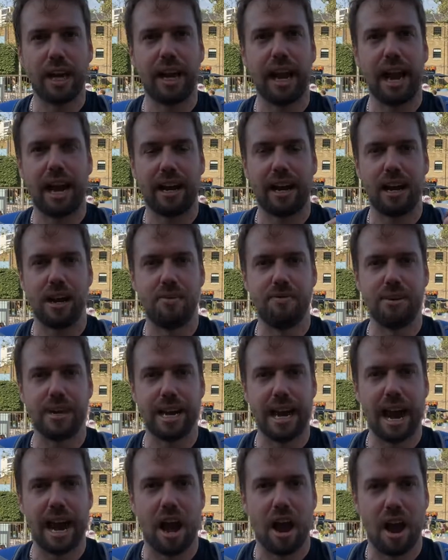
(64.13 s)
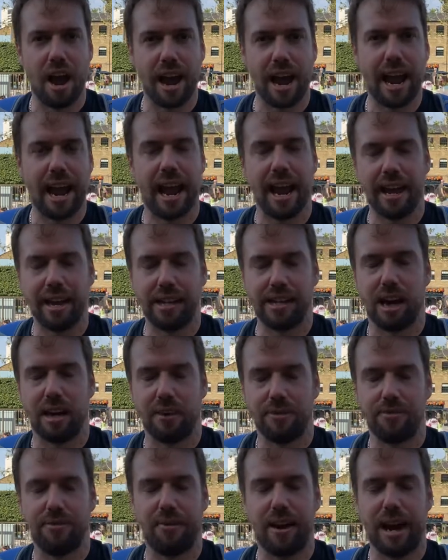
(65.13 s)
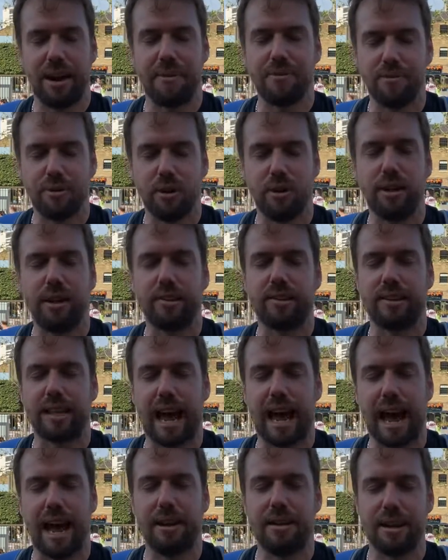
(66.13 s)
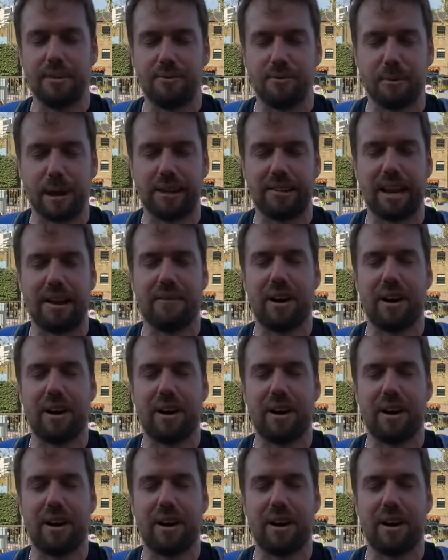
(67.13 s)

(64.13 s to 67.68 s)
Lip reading: at kind of the kind of influence that different places have,